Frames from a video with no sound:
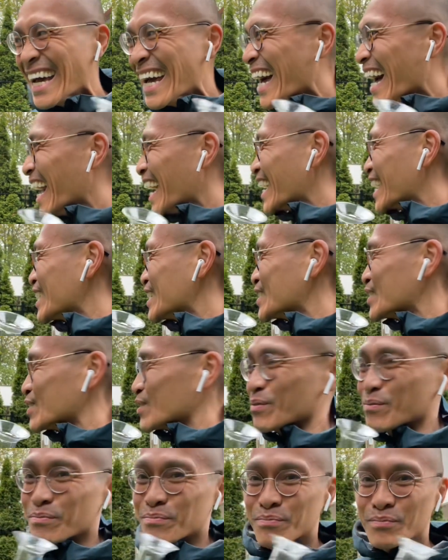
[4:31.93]
I guess
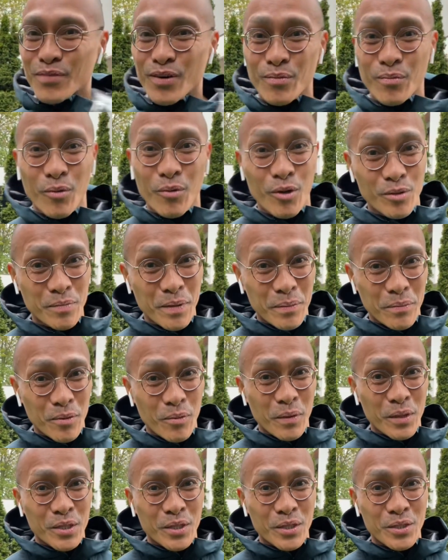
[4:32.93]
for most people,
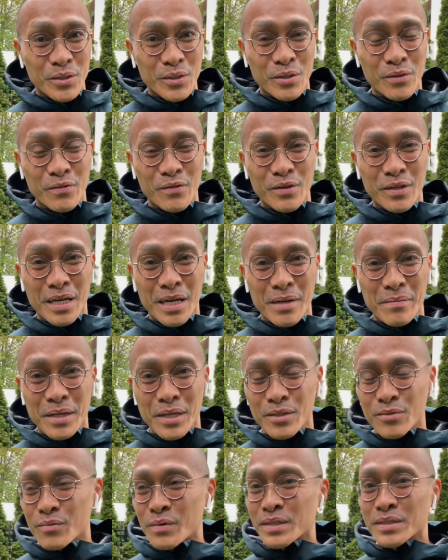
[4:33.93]
what concern for them
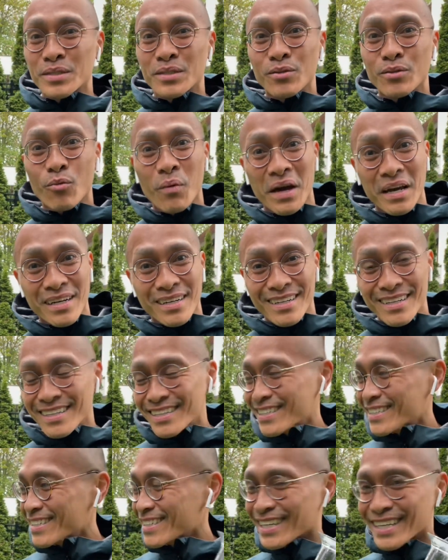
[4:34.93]
is what's the weather
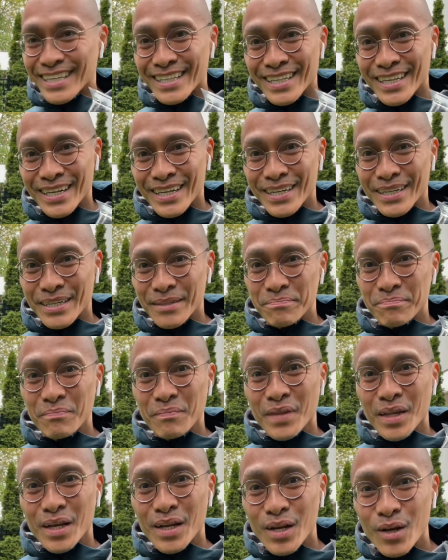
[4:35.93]
in their
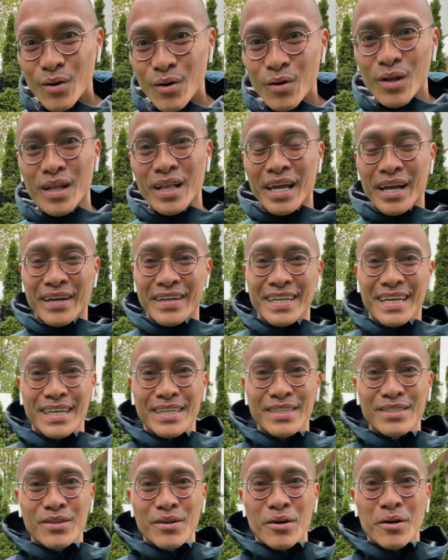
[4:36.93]
local area.
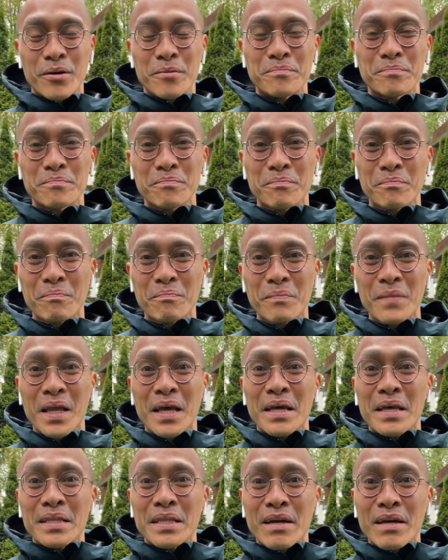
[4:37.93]
So
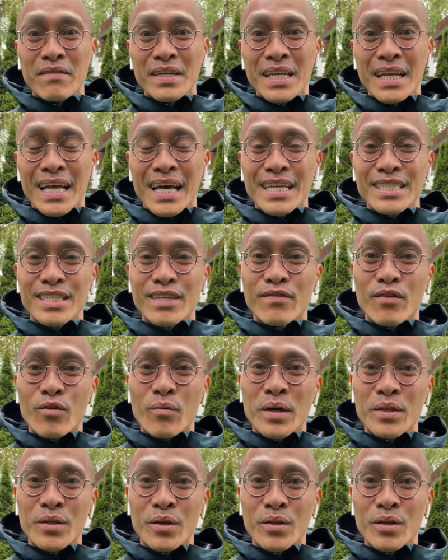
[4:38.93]
nevertheless, if you
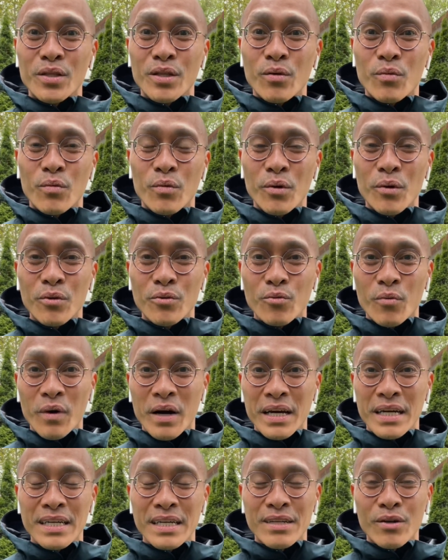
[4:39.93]
want to know the
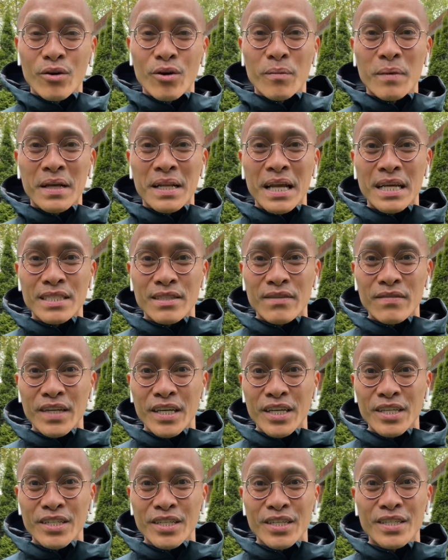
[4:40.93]
worldwide global
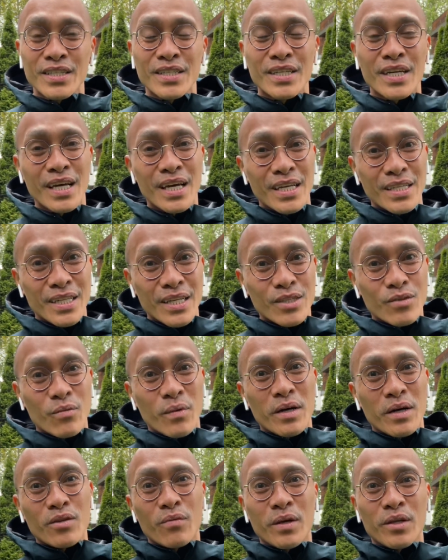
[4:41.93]
classification, that's
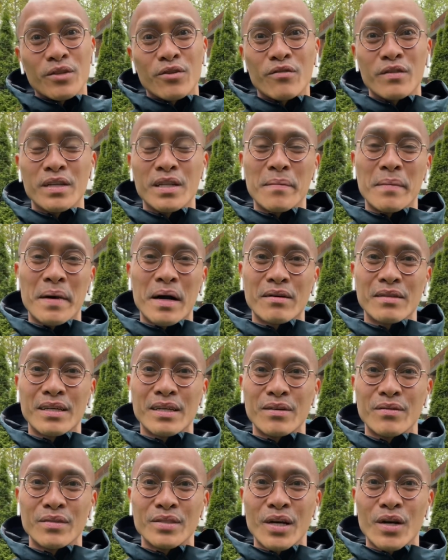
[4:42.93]
one way to read about
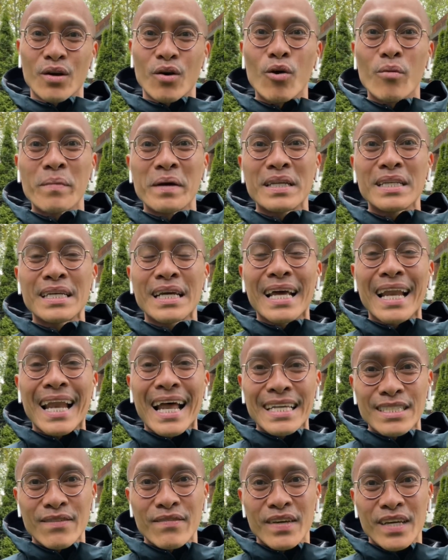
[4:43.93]
the Koppen
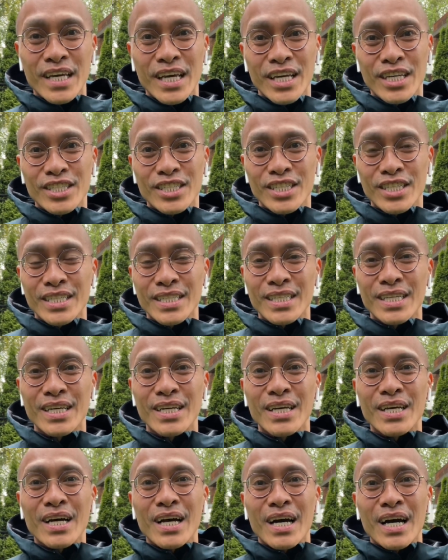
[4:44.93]
classification
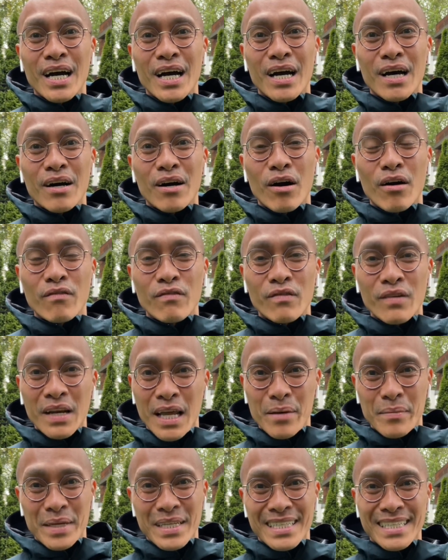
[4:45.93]
of
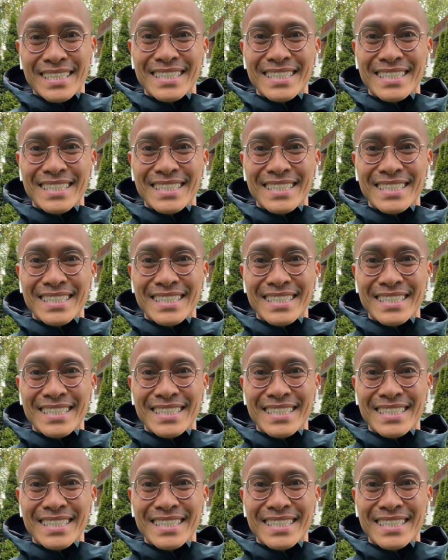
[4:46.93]
climate.